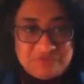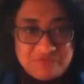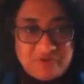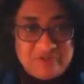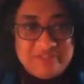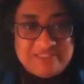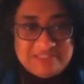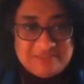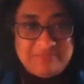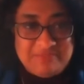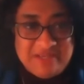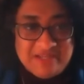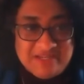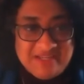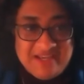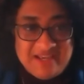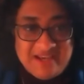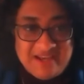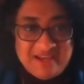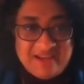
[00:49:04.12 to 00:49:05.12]
voice
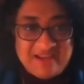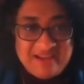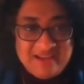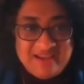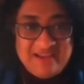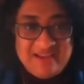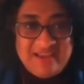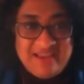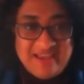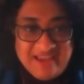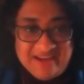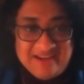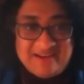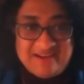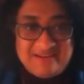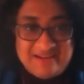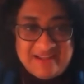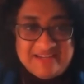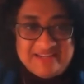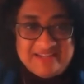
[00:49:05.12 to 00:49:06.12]
media
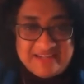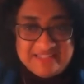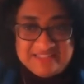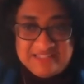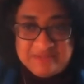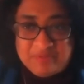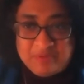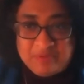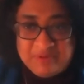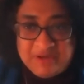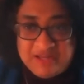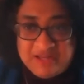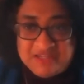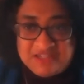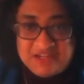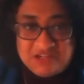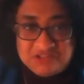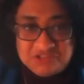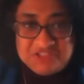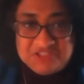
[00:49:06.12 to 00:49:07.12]
in densely populated
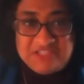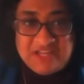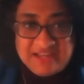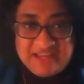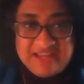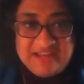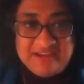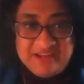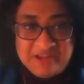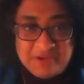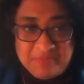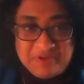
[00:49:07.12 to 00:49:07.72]
countries like India,